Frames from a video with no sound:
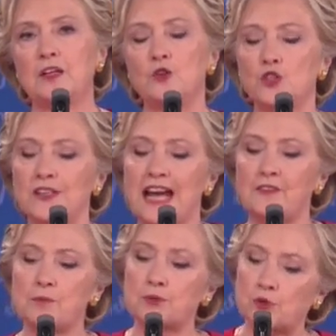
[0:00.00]
You shouldn't have
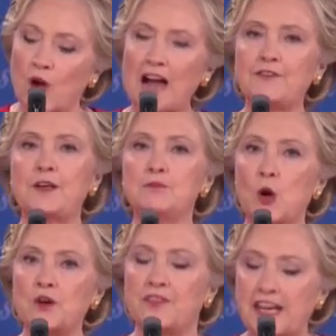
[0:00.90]
a profit
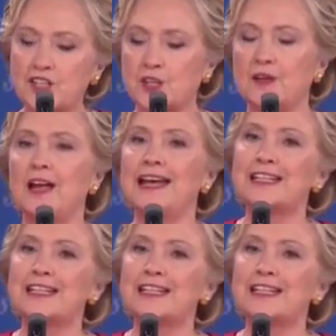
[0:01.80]
motivation